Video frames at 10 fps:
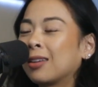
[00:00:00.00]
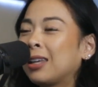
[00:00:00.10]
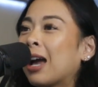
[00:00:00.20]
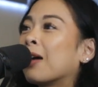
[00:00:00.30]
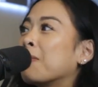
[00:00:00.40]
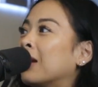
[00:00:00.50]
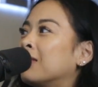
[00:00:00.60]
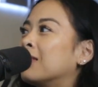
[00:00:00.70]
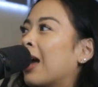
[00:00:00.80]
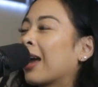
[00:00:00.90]
Yeah, I made
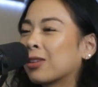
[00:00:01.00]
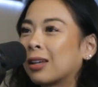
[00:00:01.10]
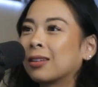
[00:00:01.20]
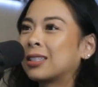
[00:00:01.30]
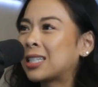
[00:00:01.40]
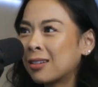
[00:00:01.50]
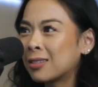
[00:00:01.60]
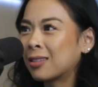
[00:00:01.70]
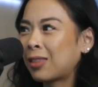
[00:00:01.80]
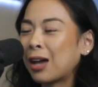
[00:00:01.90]
like
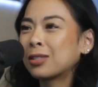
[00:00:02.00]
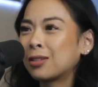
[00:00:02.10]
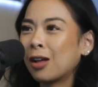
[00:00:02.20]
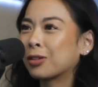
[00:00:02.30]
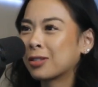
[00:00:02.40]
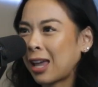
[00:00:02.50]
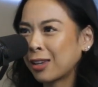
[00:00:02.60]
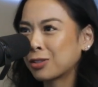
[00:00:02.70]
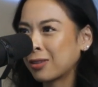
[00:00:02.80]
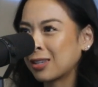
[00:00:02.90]
$10,000
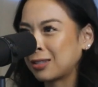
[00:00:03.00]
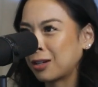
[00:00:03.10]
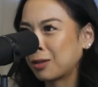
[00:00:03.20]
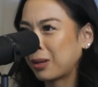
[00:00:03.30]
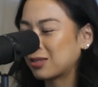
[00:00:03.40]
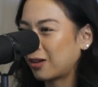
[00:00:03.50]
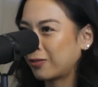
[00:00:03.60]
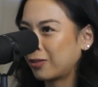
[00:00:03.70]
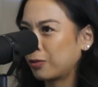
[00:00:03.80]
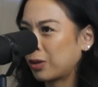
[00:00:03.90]
extra this year based
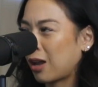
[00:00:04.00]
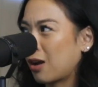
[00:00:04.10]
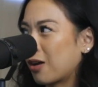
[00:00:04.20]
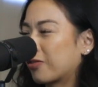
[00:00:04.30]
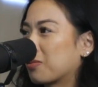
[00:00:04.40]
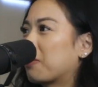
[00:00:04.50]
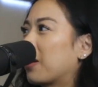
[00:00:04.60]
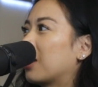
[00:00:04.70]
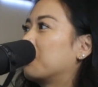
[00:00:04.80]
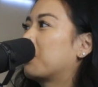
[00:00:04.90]
off of what I got for my
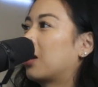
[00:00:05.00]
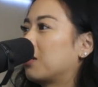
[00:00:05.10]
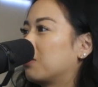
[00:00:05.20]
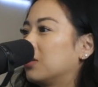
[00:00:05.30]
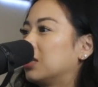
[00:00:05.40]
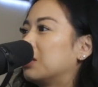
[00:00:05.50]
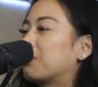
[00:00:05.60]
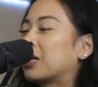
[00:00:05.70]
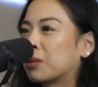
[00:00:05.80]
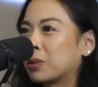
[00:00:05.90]

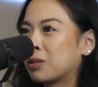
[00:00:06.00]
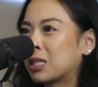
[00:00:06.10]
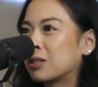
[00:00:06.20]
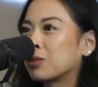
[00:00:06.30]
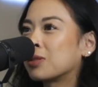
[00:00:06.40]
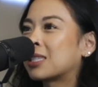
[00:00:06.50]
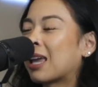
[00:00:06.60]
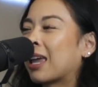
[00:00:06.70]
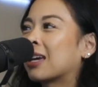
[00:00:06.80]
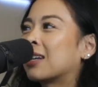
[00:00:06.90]
W-2s,
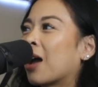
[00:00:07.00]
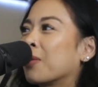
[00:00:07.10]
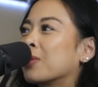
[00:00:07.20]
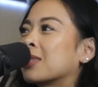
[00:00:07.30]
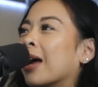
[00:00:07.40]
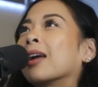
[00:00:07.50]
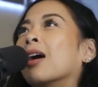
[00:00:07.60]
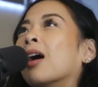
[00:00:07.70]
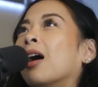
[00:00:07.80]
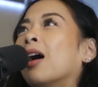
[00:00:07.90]
and I was like,
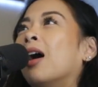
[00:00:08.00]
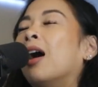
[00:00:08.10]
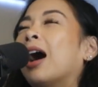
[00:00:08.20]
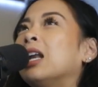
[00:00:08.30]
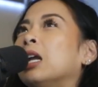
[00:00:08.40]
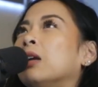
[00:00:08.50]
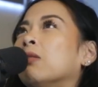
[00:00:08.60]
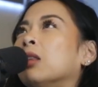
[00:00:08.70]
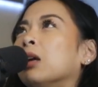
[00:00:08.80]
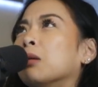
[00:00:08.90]
I didn't
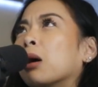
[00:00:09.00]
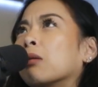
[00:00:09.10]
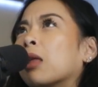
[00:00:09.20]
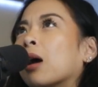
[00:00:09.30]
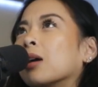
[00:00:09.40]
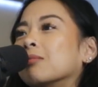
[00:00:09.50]
even think about that.